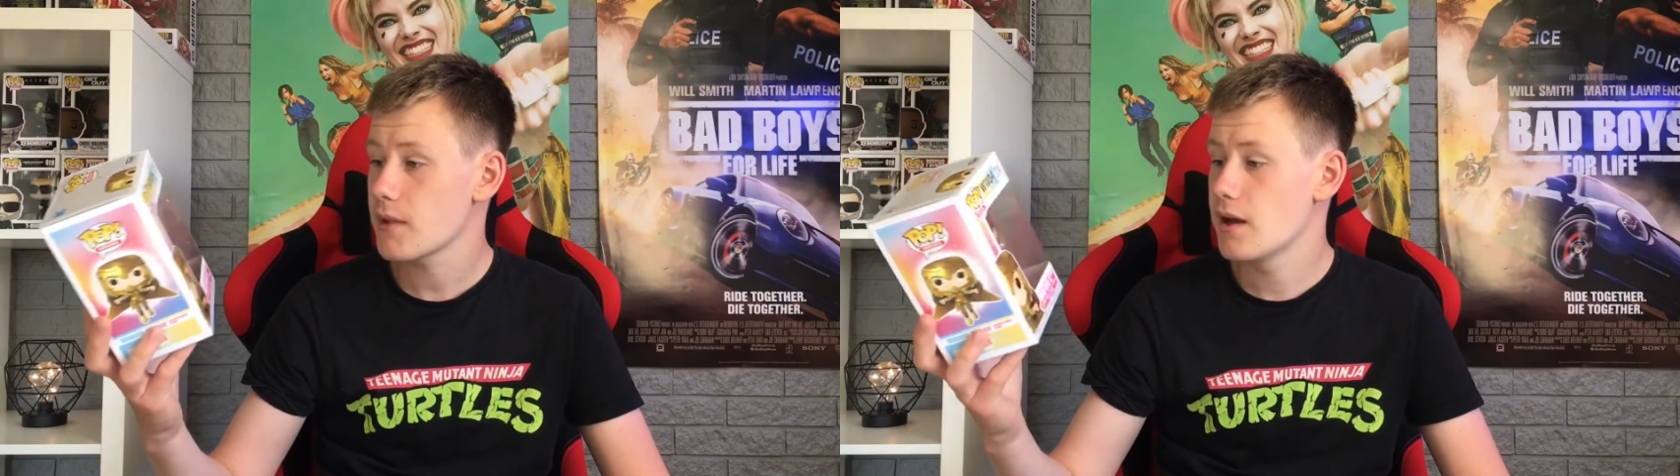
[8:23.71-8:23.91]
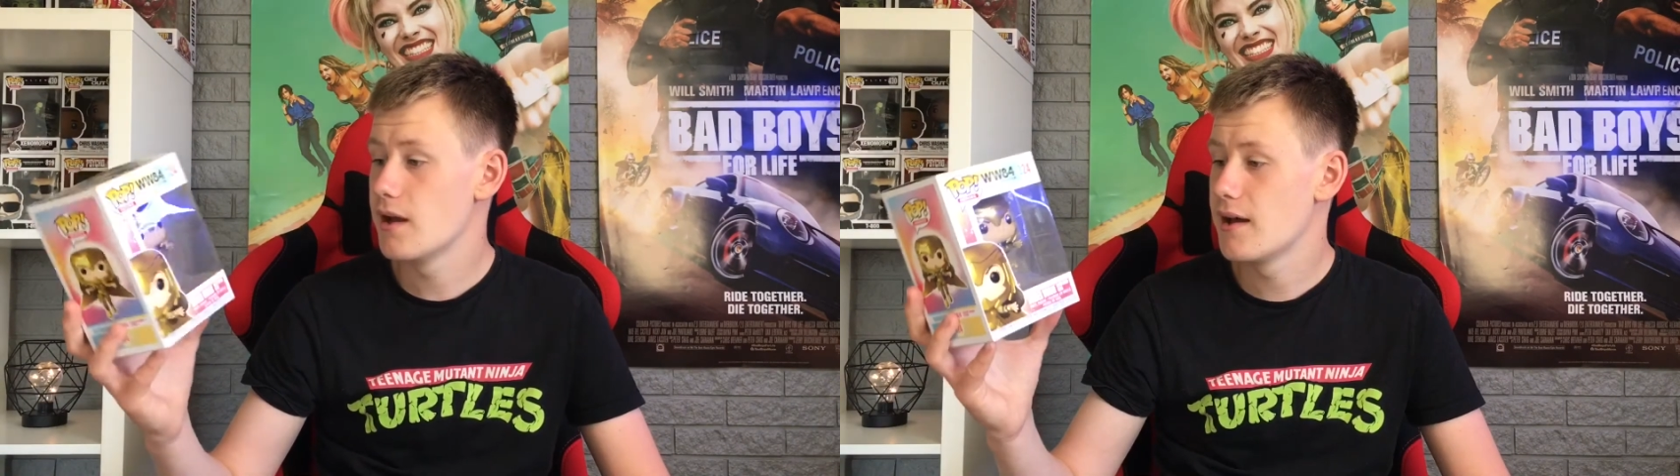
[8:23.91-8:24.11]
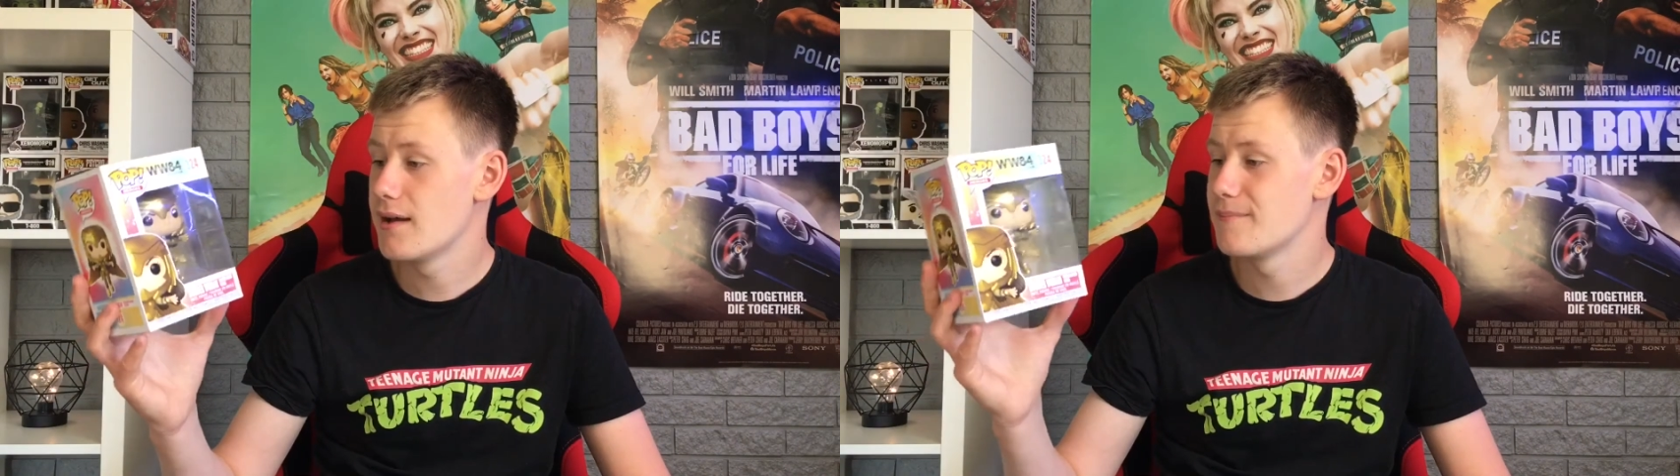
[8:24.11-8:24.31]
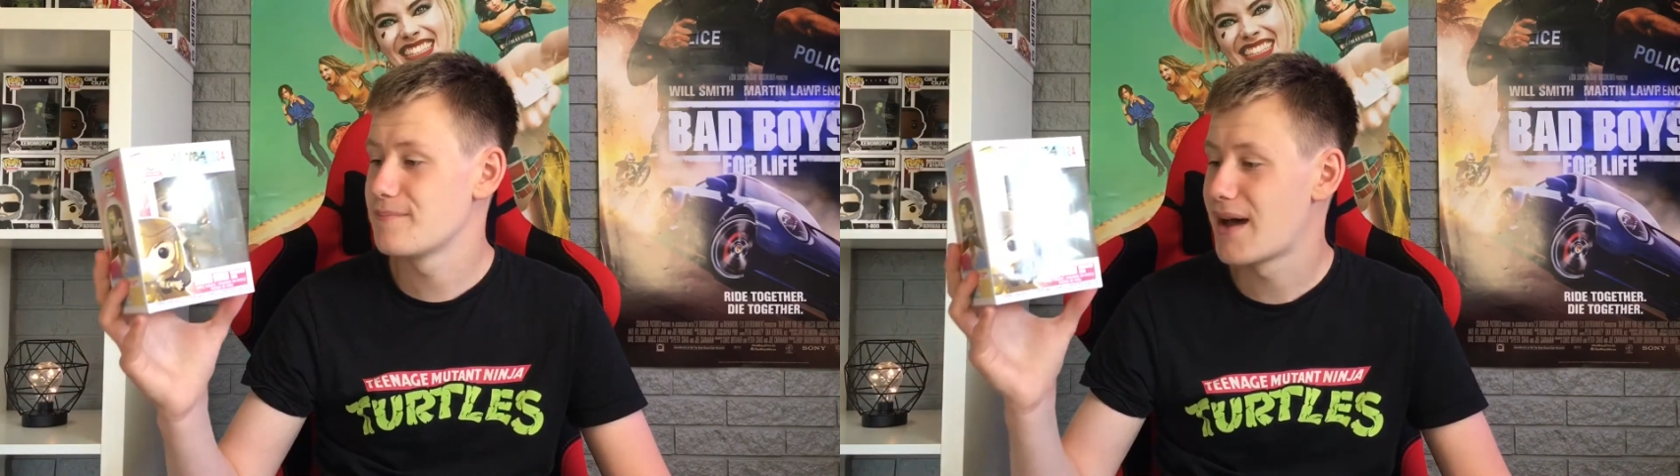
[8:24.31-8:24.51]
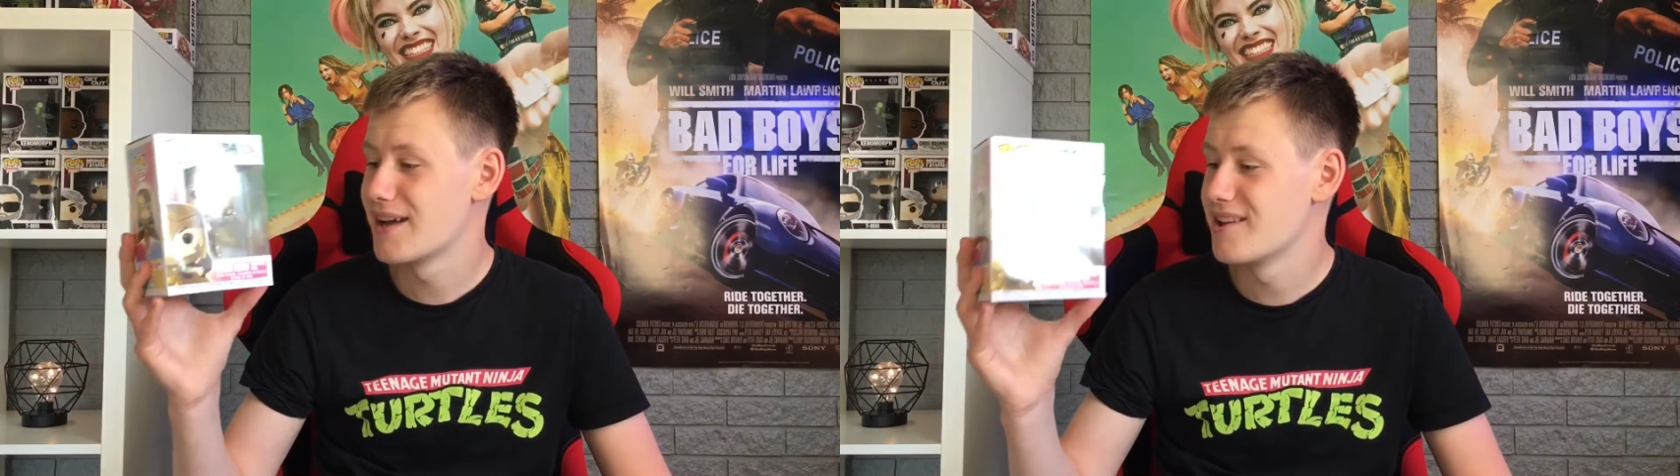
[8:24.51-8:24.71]

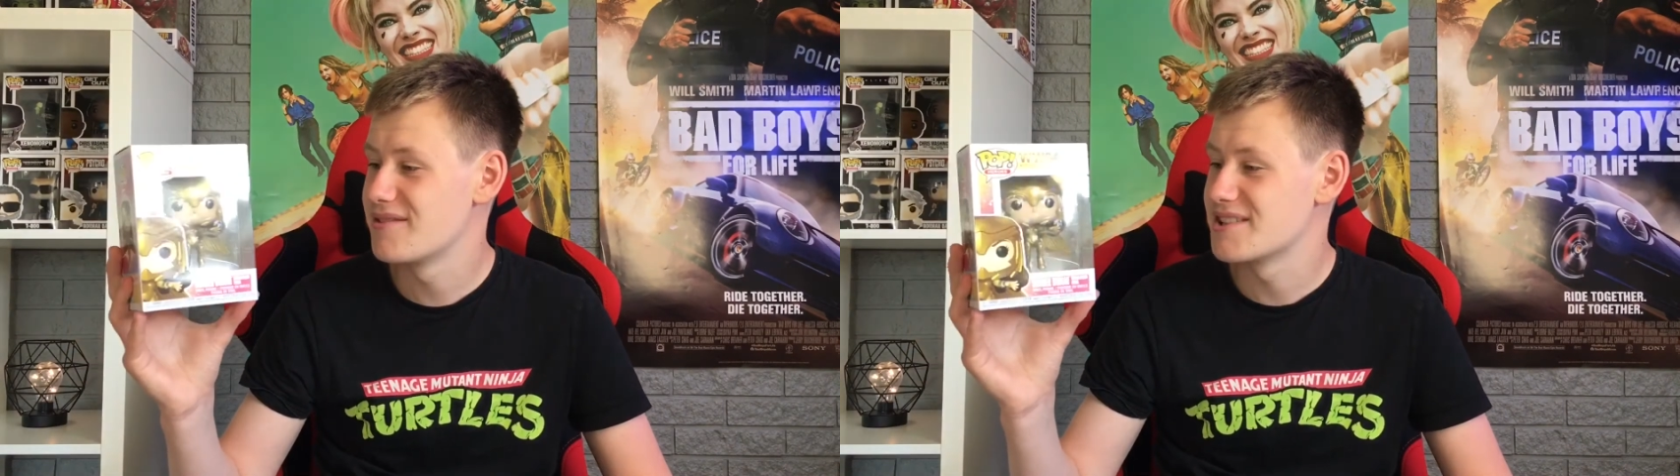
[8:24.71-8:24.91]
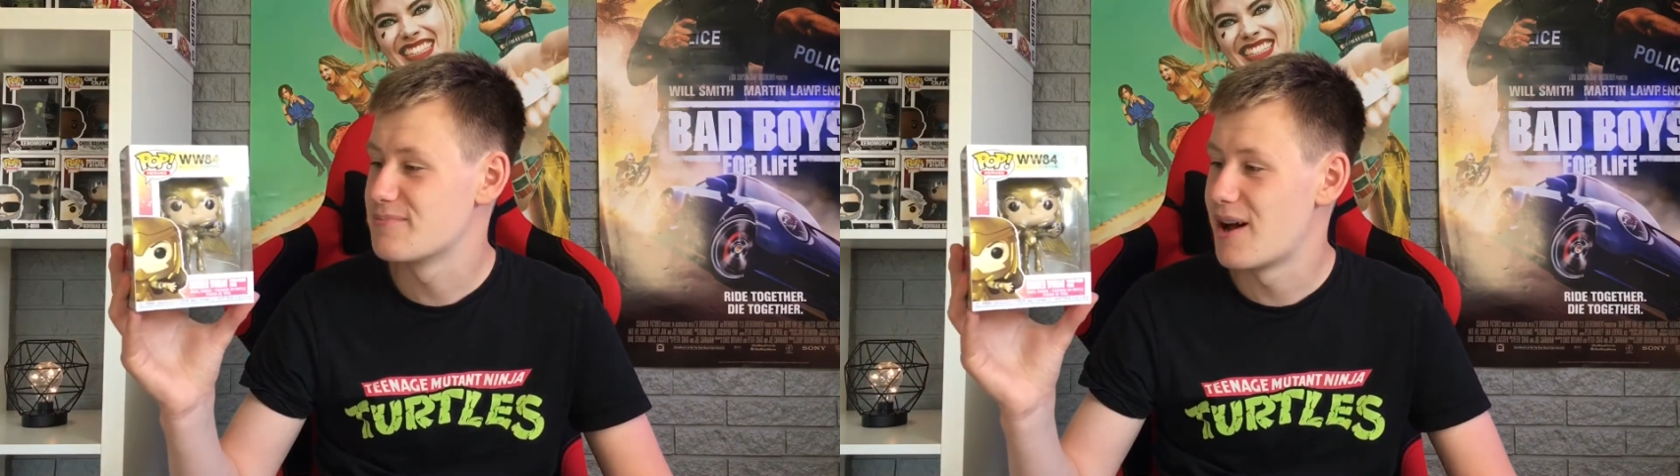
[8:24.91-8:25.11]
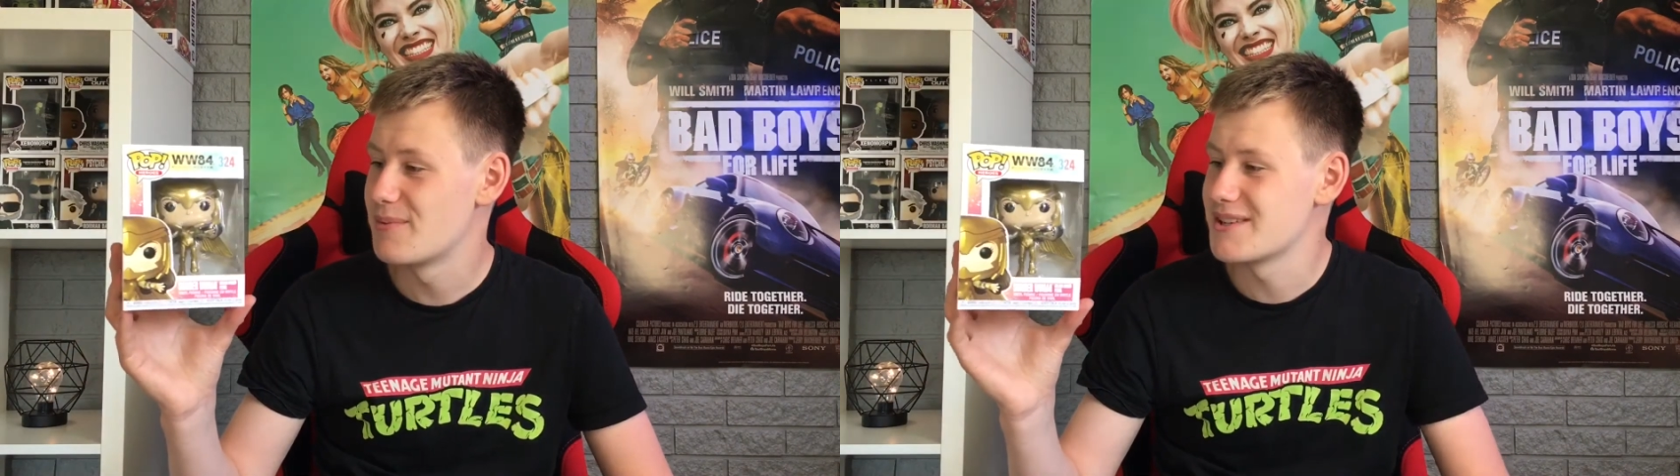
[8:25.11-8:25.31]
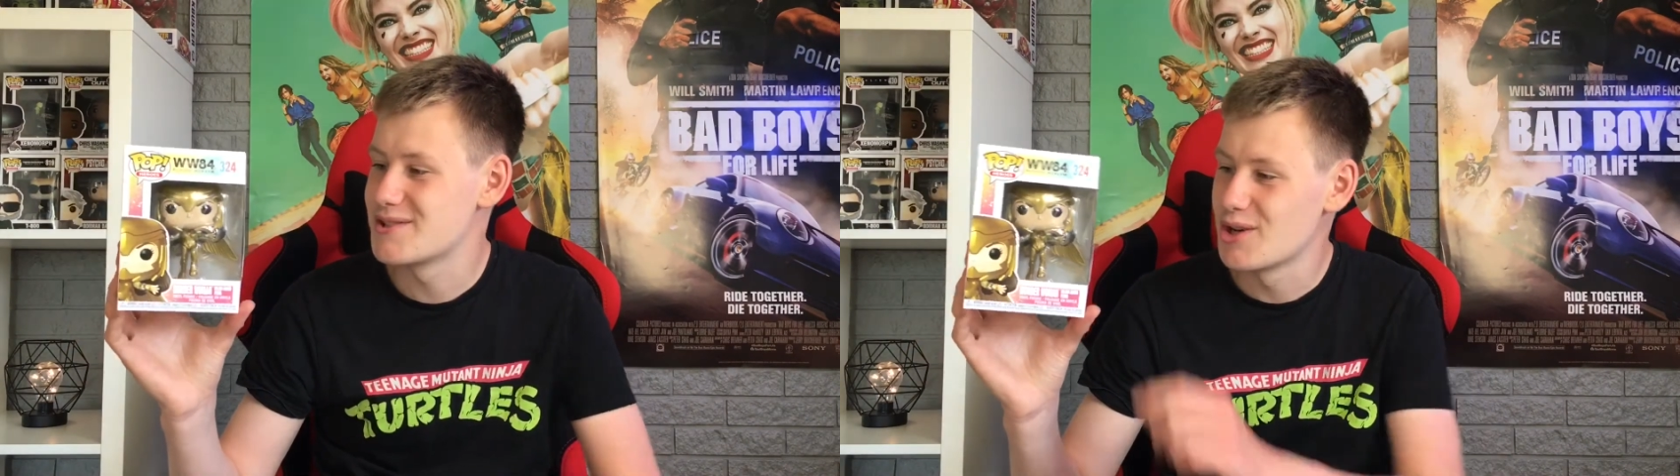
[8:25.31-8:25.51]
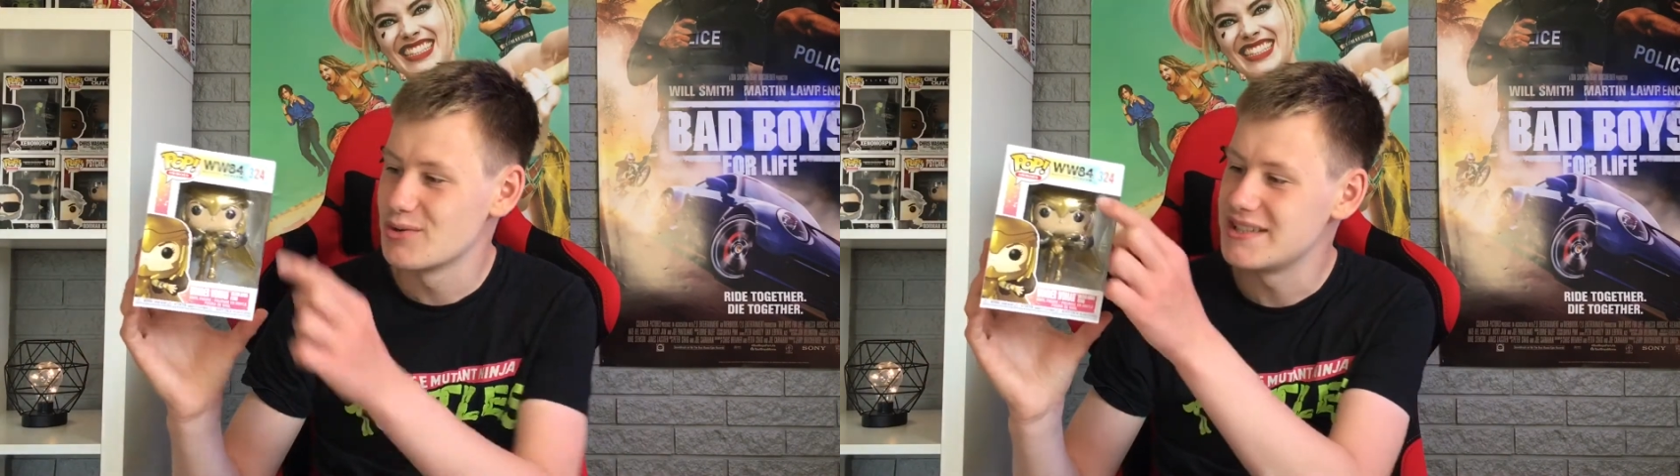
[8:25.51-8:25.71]
I love this pop. It is
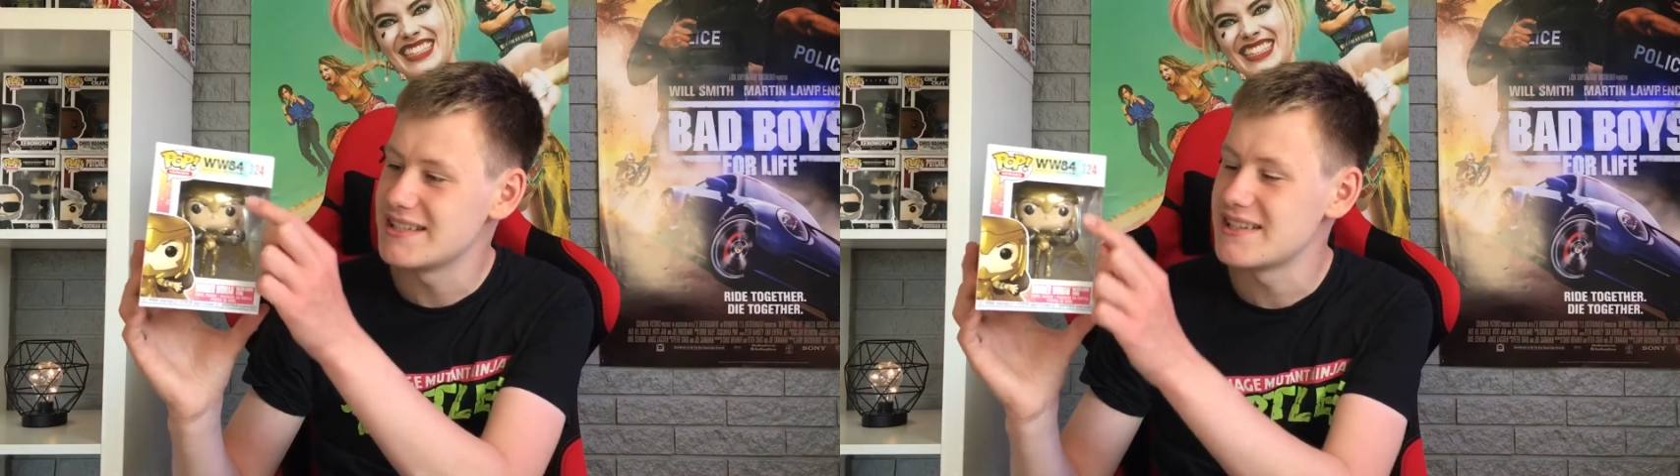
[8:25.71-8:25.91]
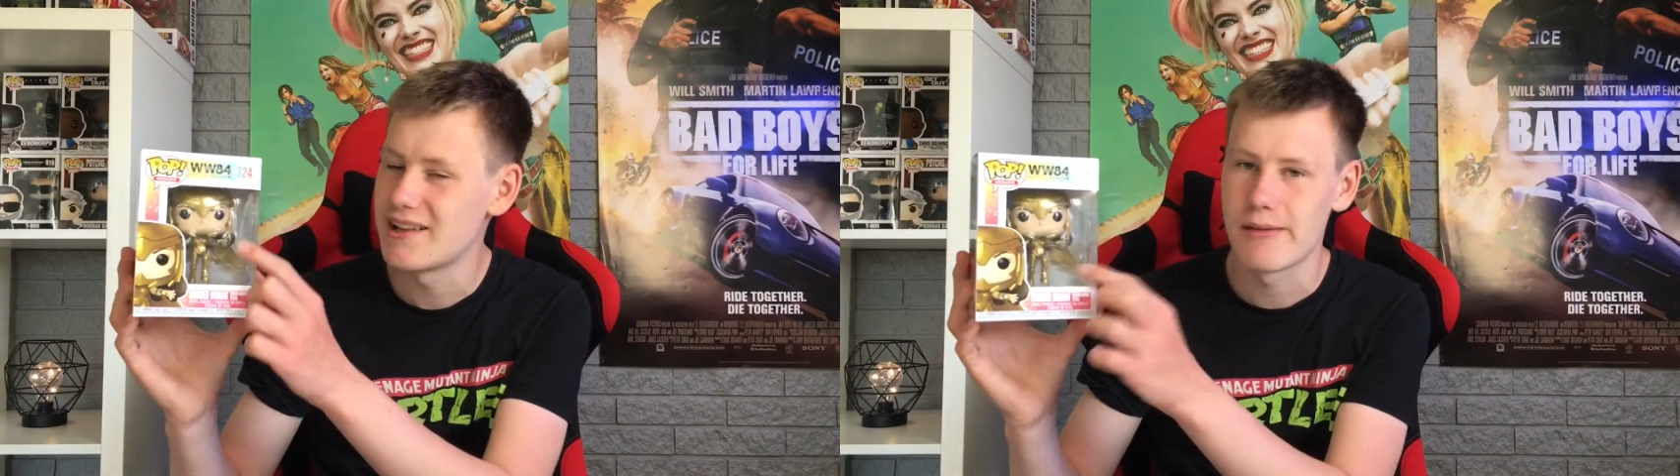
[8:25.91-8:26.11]
so detailed.